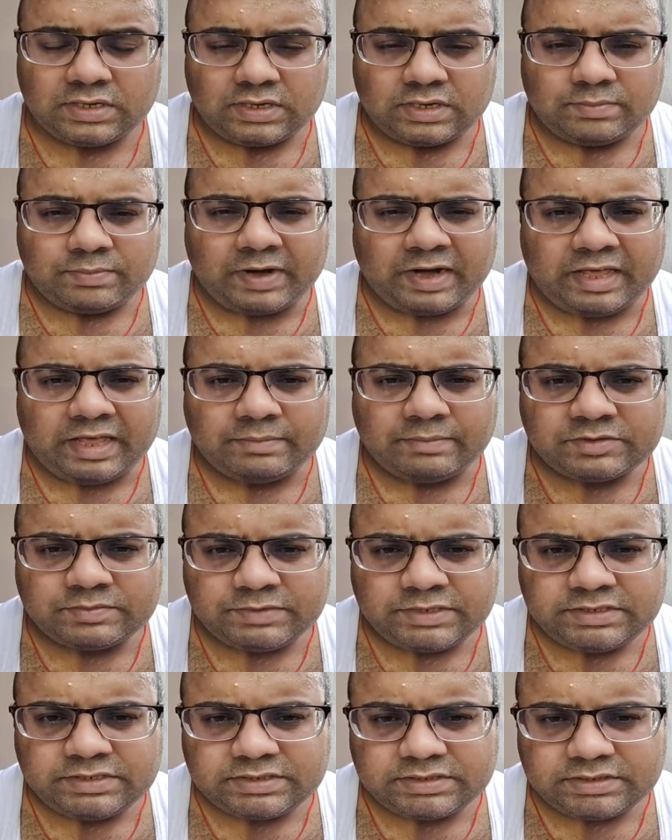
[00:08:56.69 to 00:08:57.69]
Pranayams
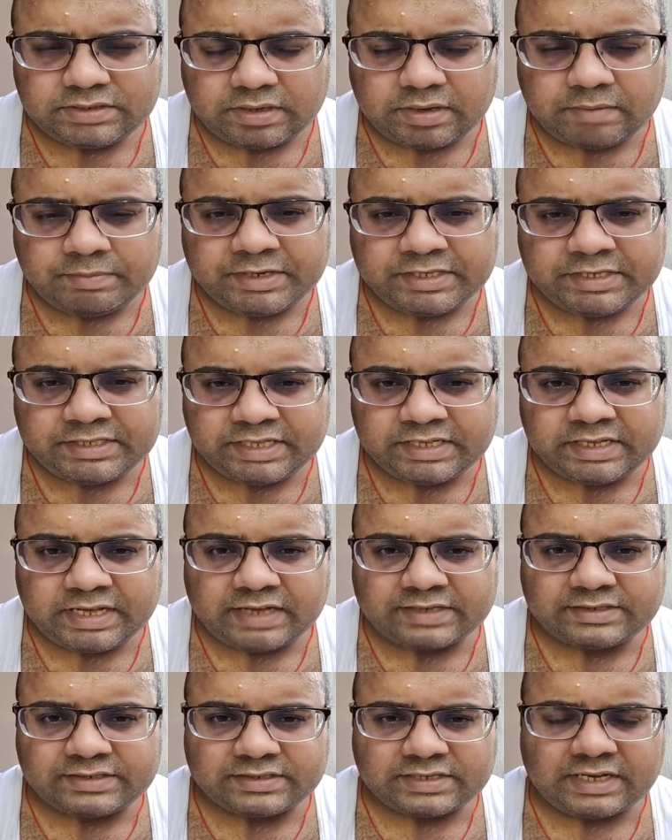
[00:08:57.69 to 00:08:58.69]
means breathing
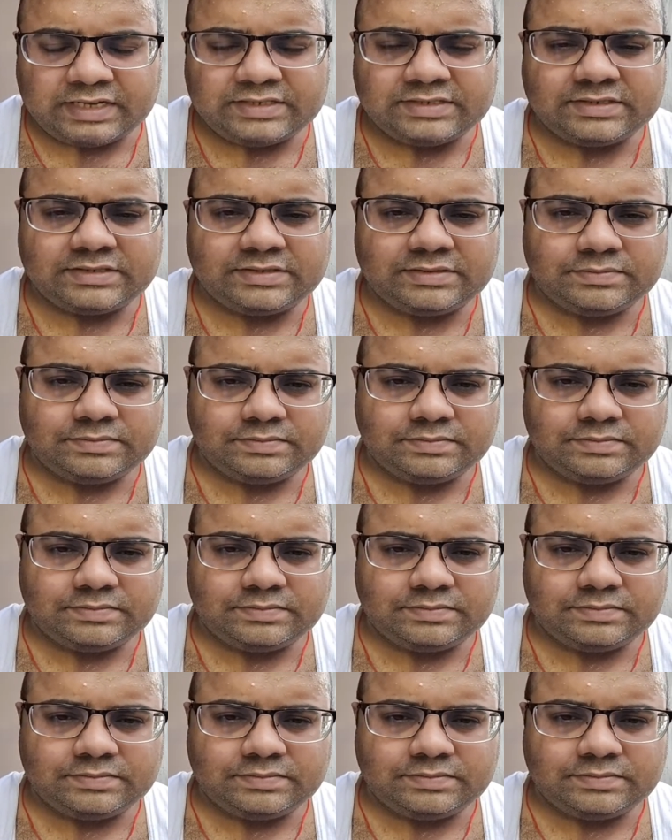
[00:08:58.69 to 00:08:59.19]
exercise,